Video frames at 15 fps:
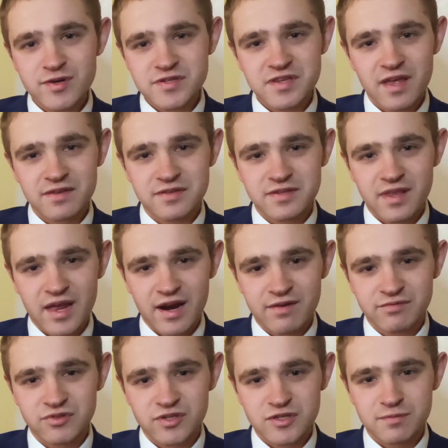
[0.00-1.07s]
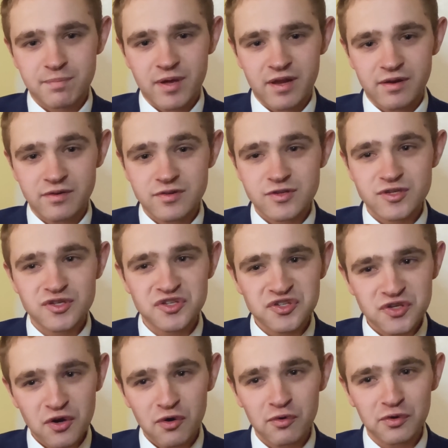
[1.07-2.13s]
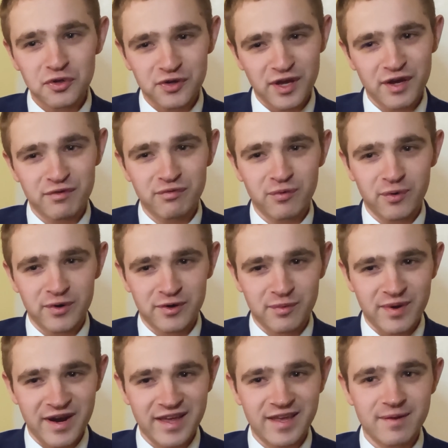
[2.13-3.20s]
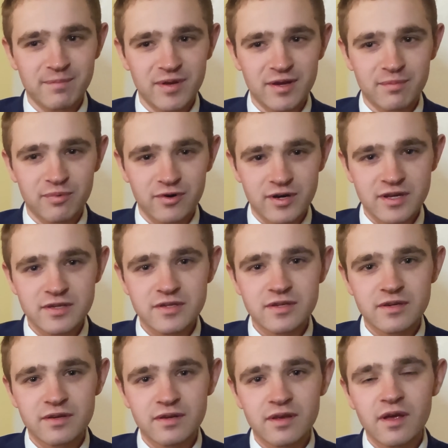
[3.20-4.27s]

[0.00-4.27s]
since then, I've just been so looking forward to when I can be a priest.